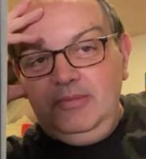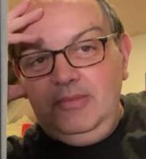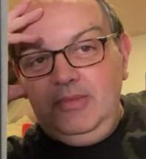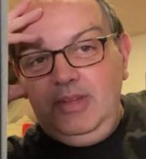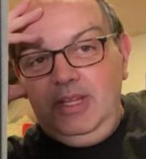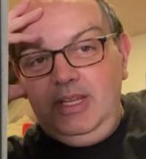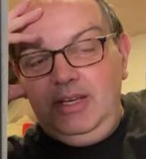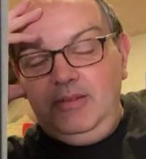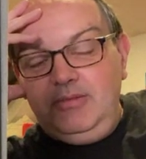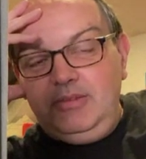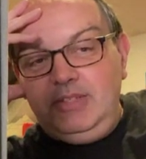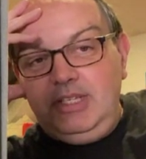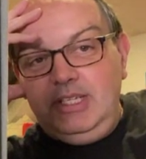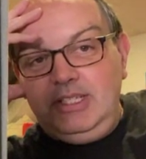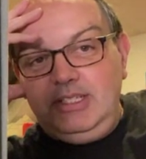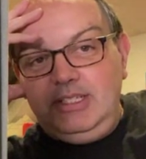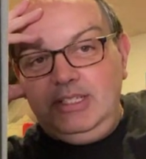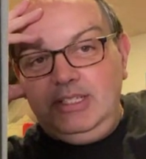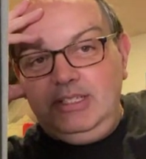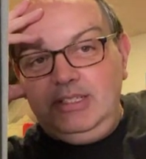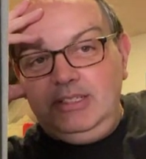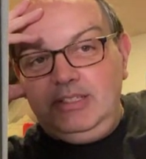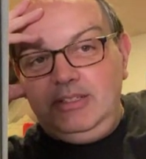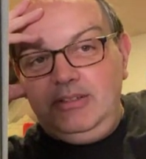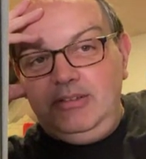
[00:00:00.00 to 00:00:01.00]
And I'm
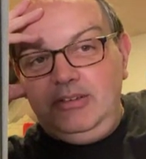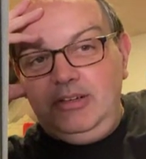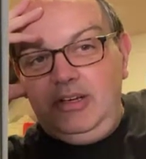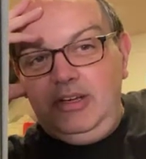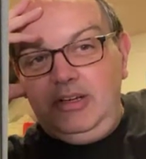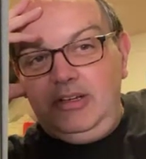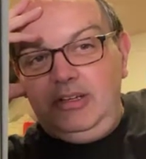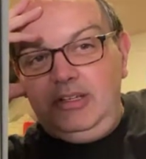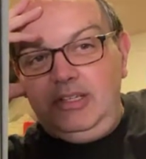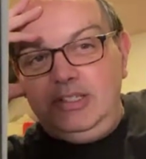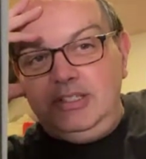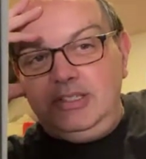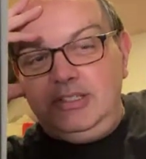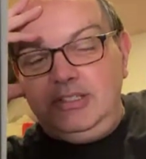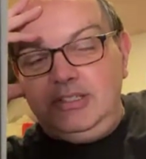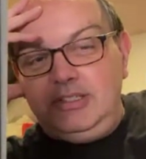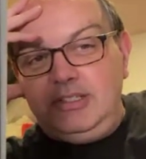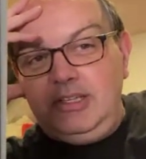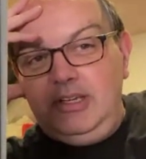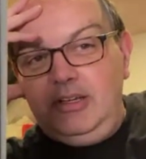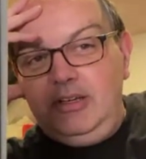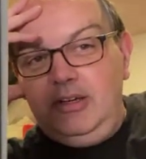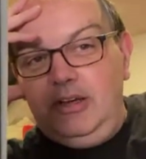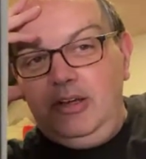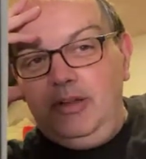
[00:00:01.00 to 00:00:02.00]
testing that there are no glitches.
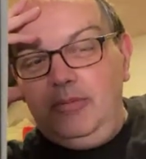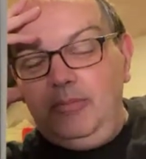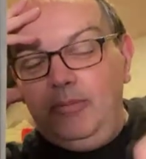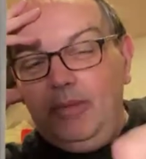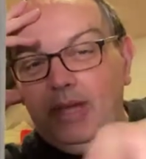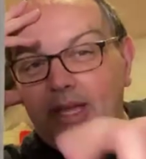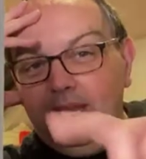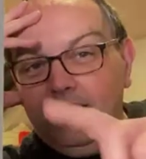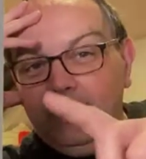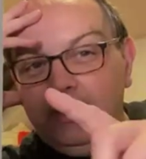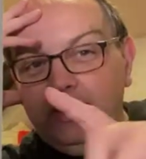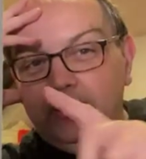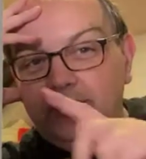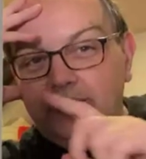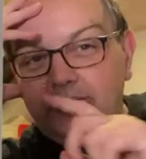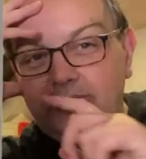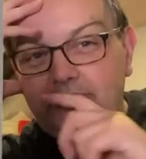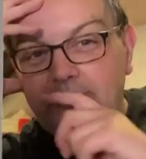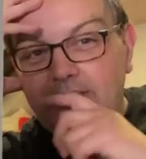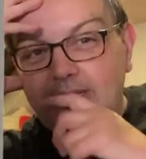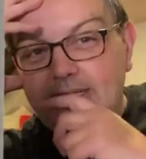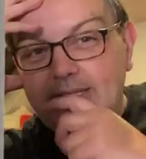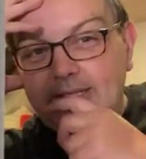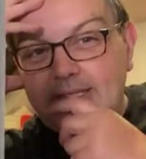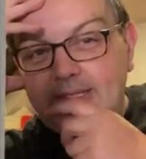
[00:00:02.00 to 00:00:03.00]
I may have
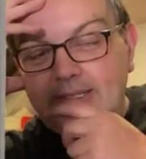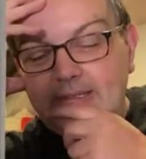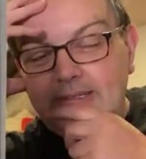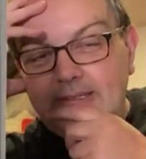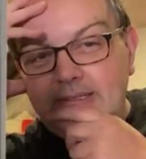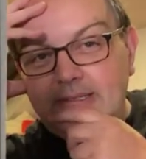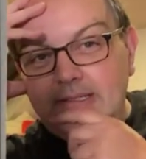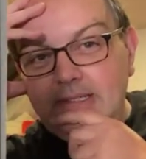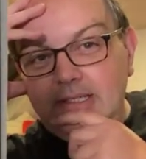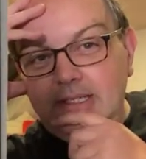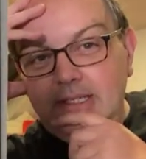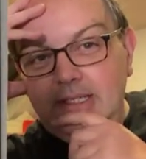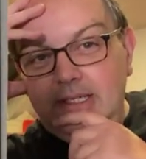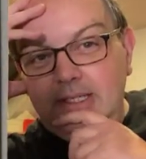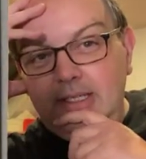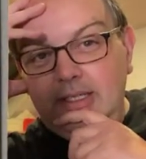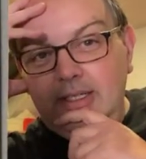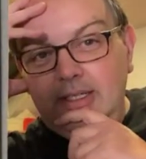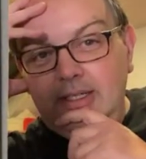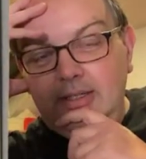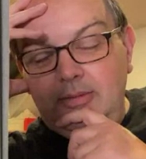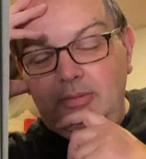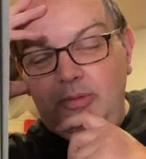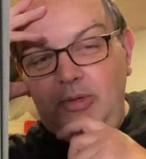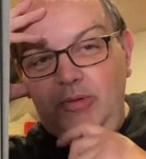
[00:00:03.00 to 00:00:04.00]
fixed the
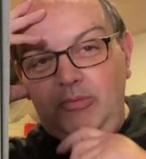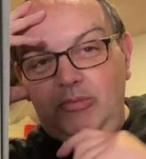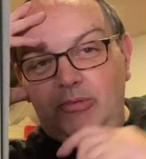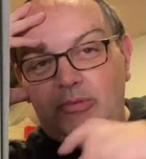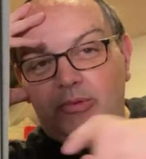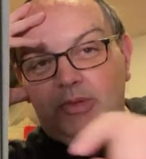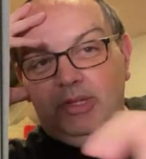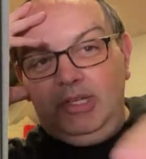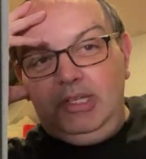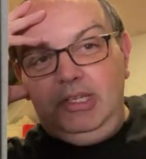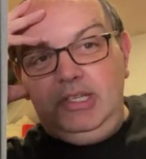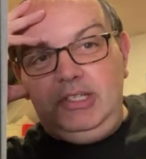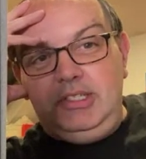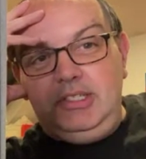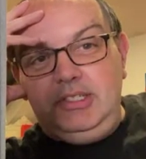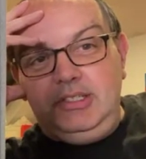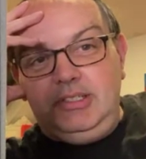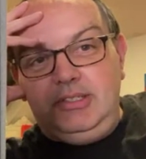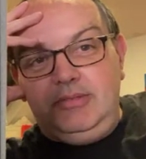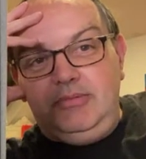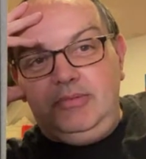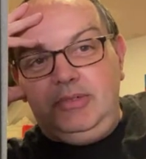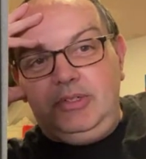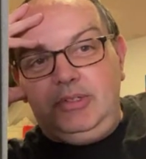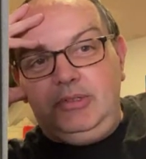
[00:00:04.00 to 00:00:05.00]
problem with
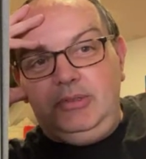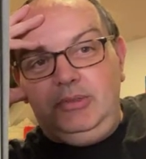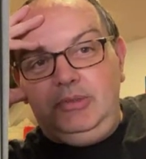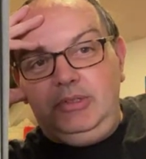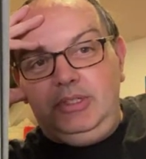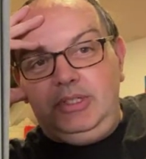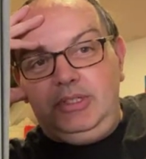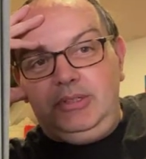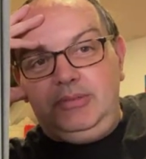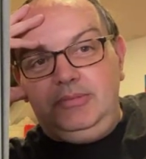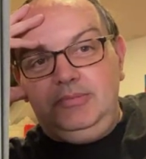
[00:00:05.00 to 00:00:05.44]
glitches in recording.